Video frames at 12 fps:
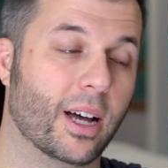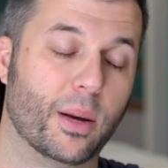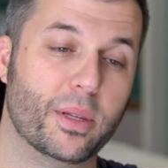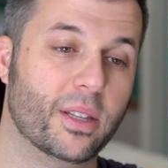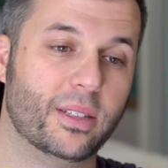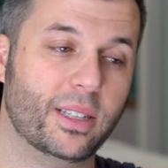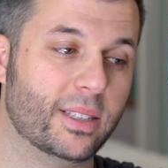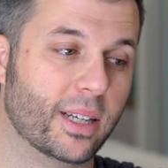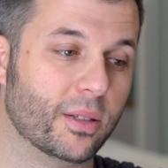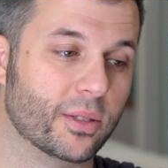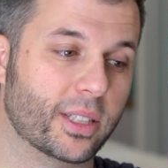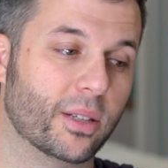I mean, the
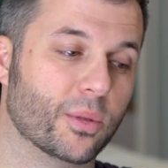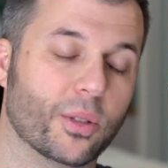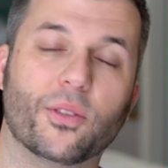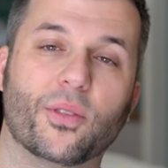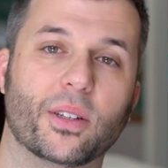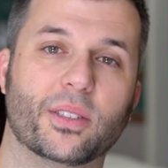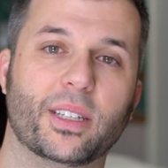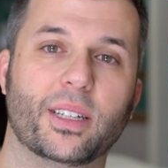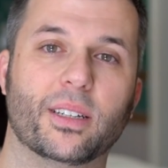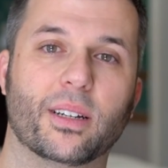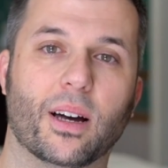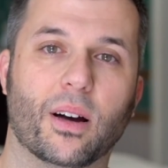details get really fuzzy
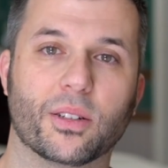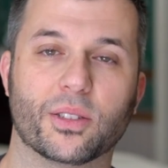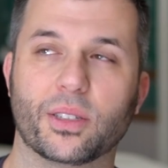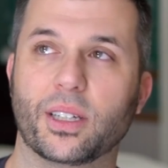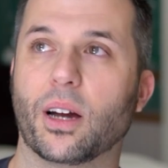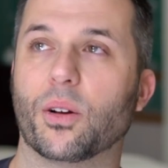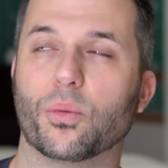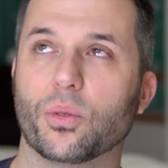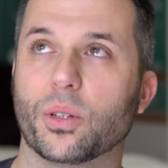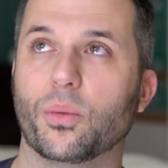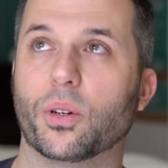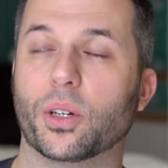and honestly, I don't
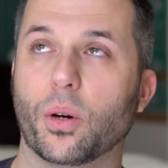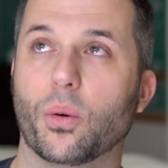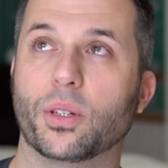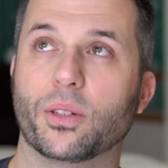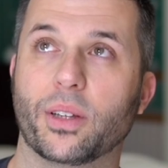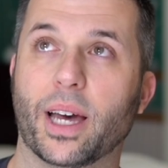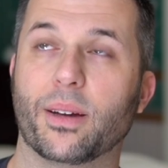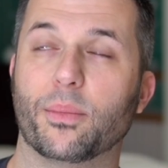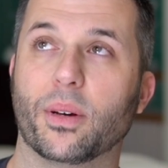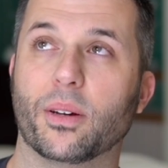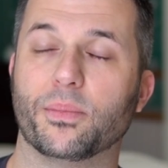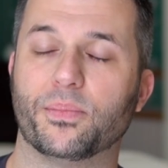really want to go into that,
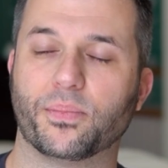but